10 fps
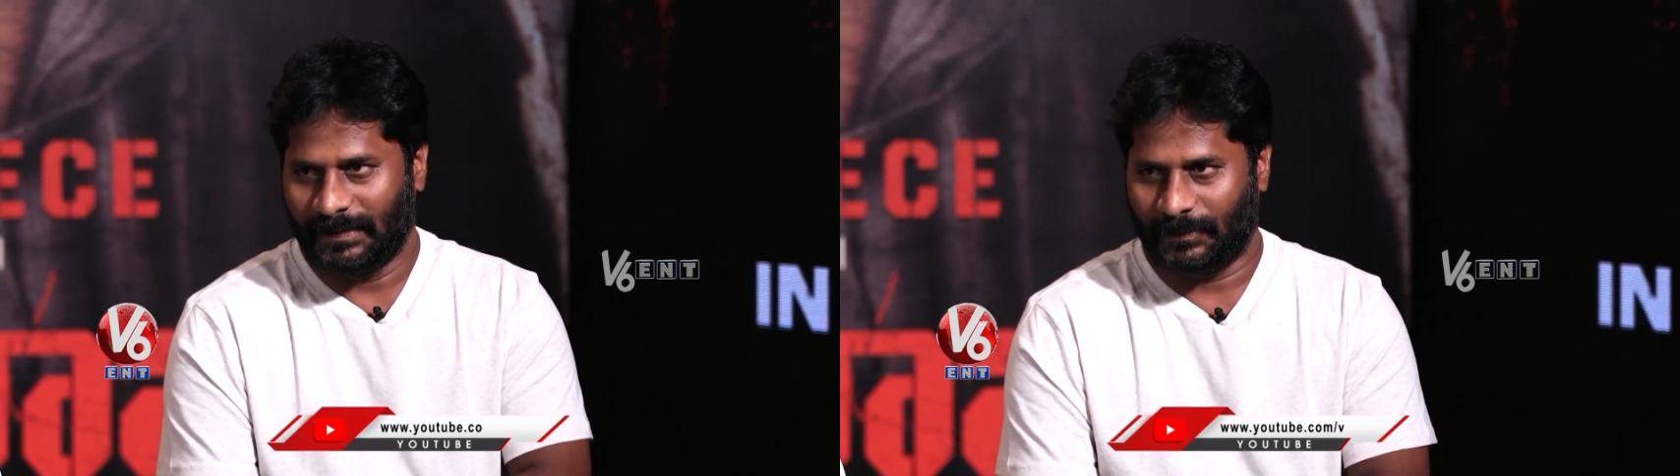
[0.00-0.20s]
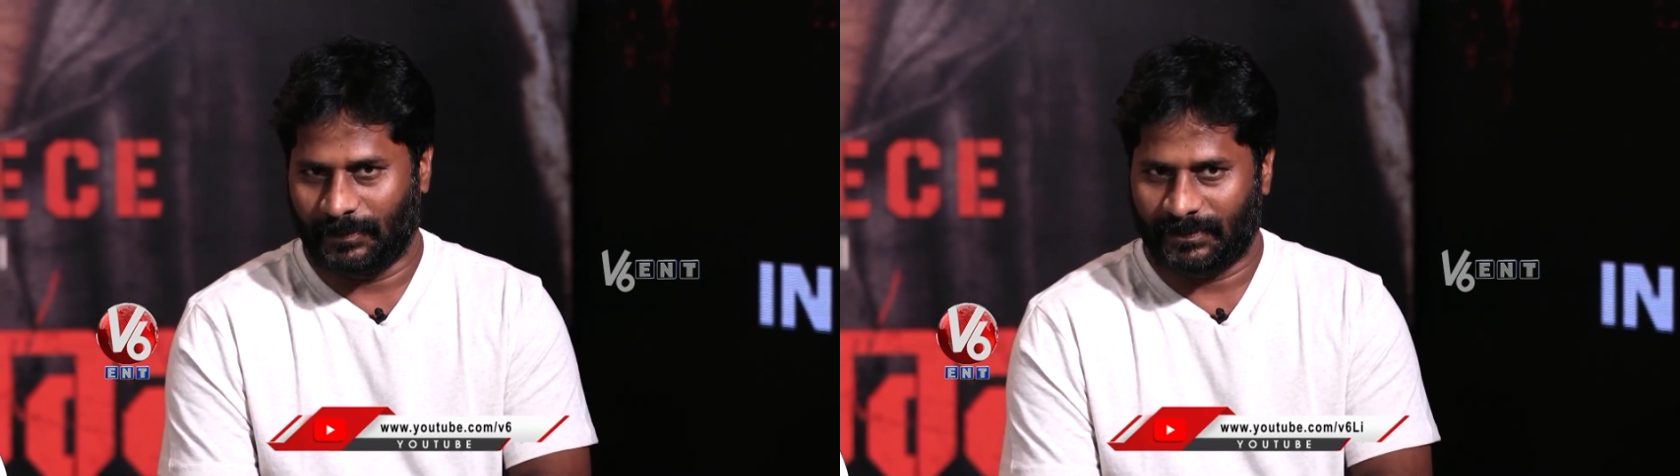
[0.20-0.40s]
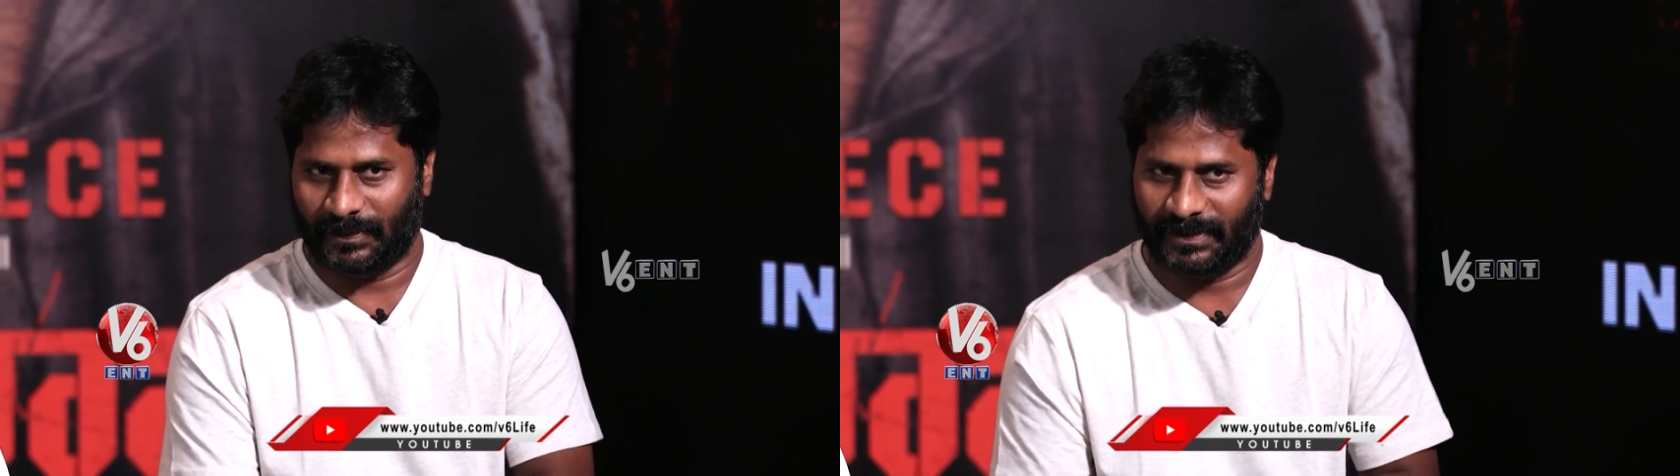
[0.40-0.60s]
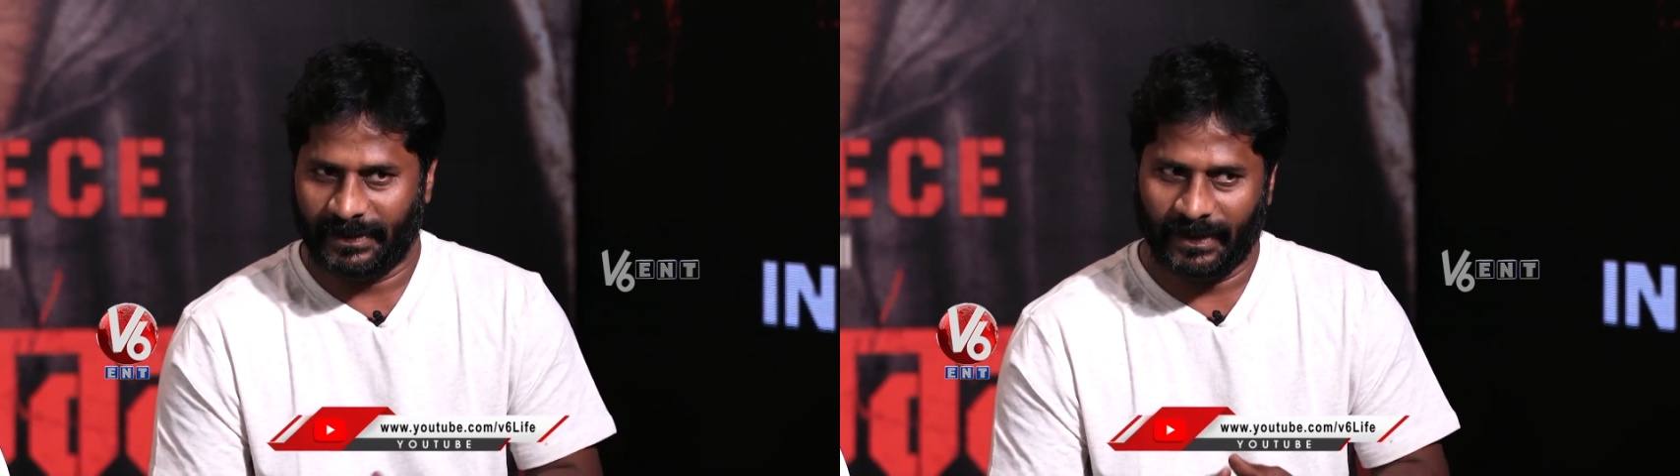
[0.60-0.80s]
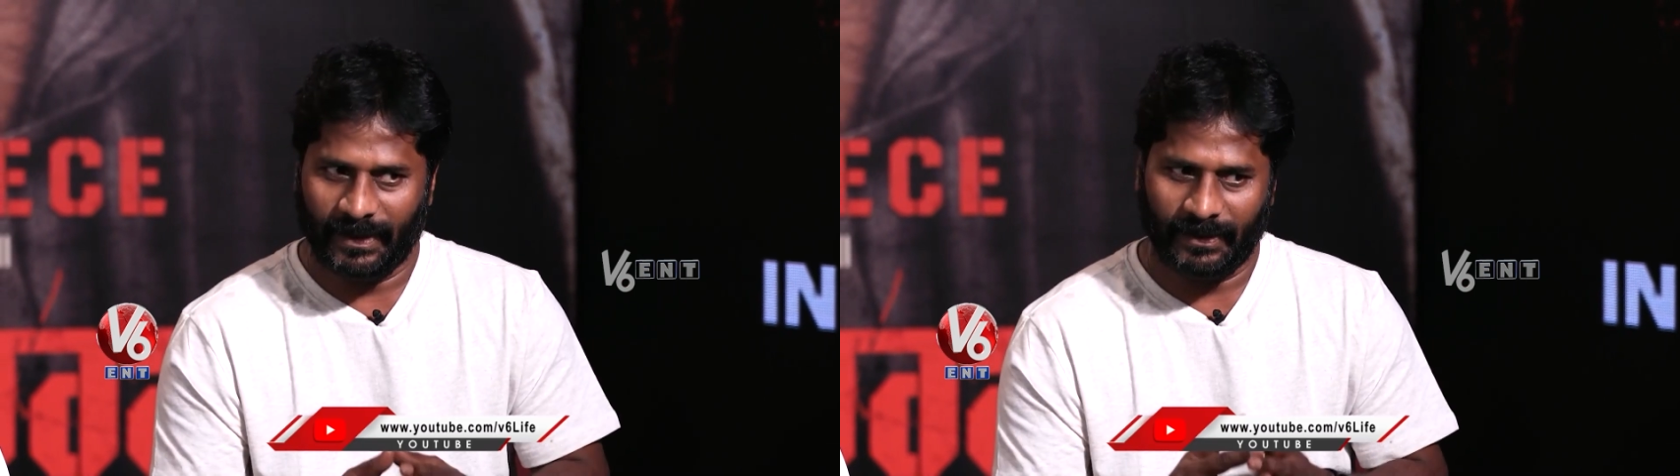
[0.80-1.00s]
So
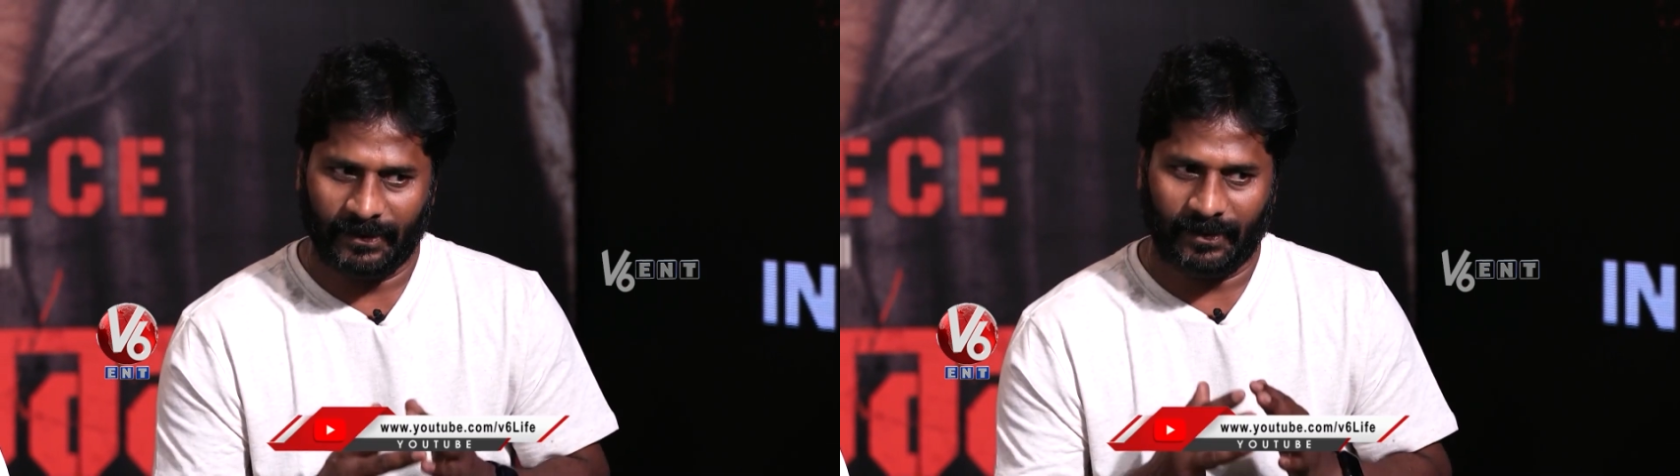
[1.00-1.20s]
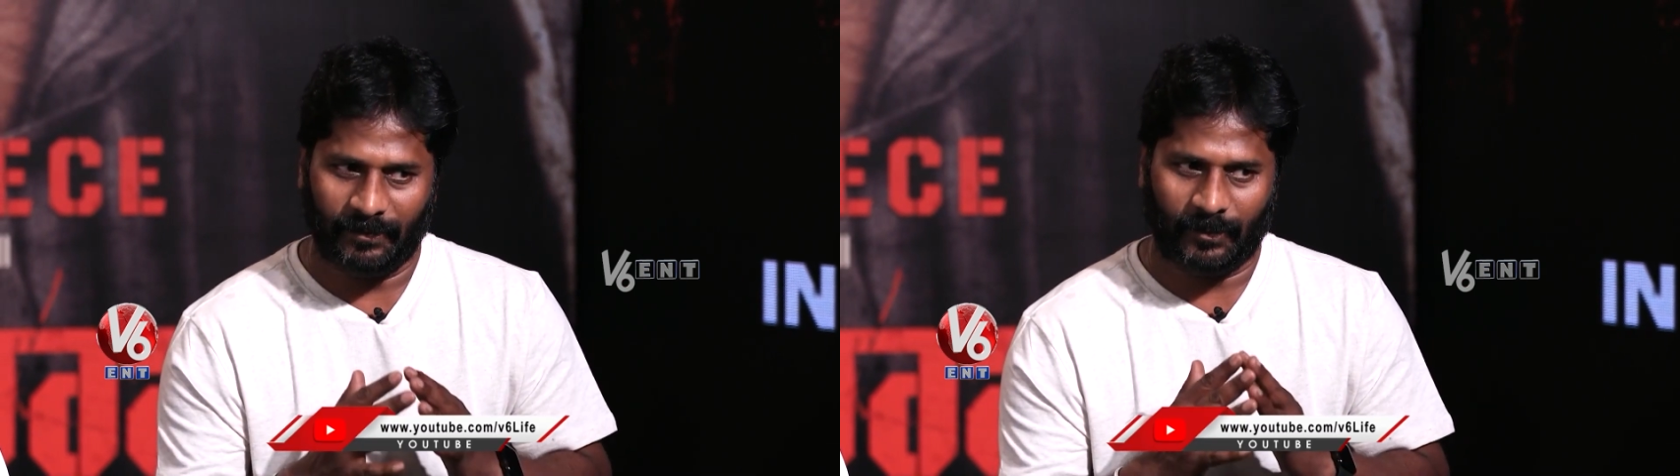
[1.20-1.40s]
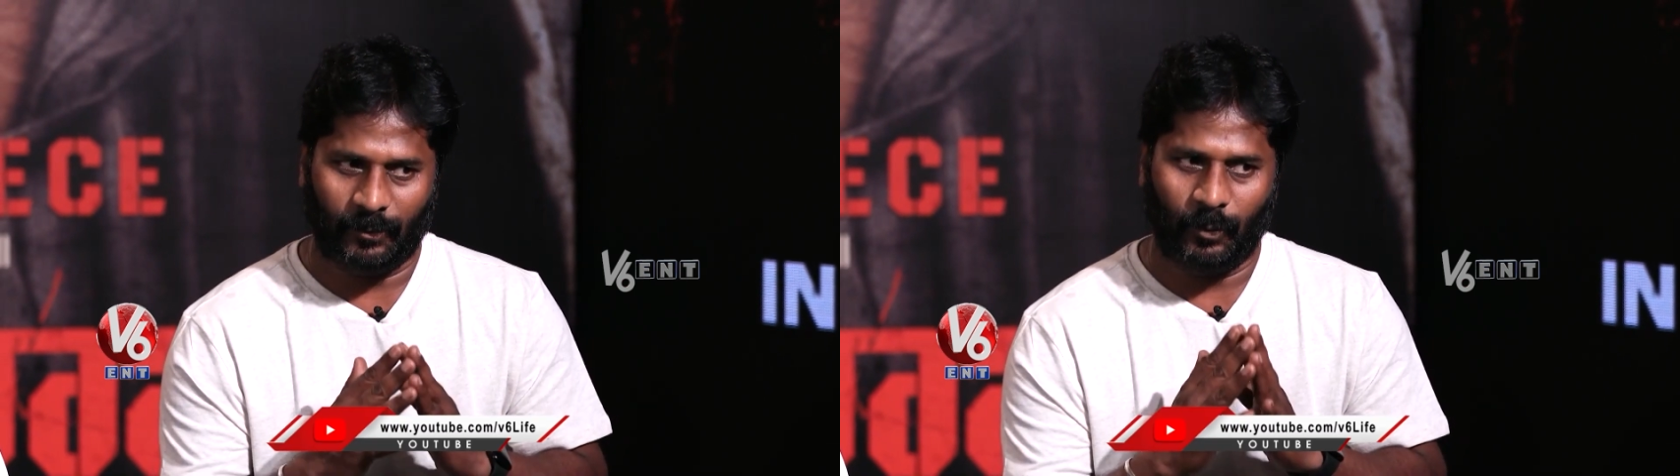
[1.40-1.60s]
society la namma